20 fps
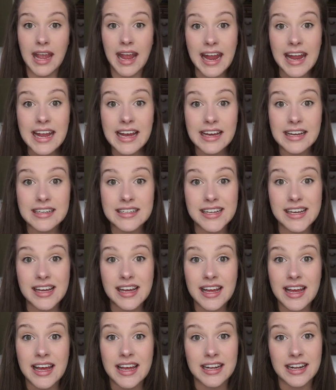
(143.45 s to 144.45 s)
And
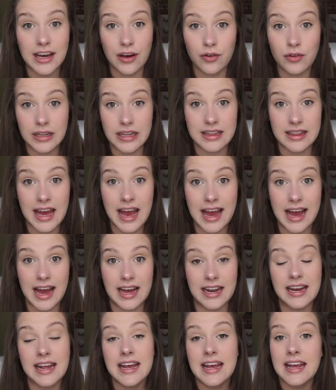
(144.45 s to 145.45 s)
not only
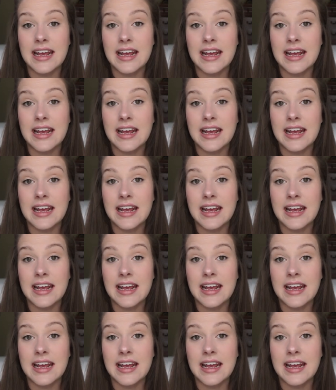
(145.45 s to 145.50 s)
that,